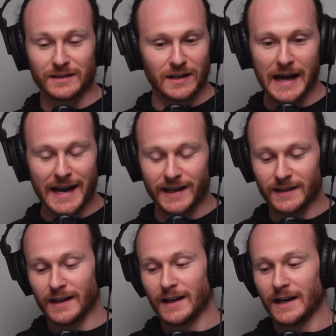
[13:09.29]
to
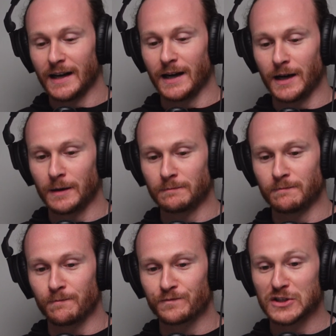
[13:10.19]
edit.
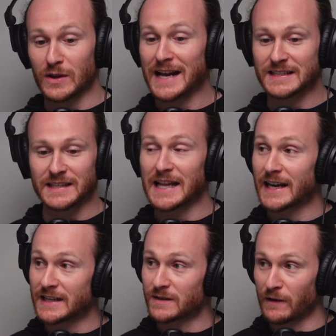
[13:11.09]
So
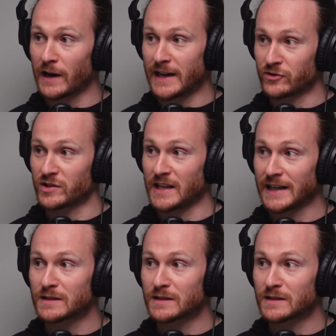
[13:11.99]
that is very interesting.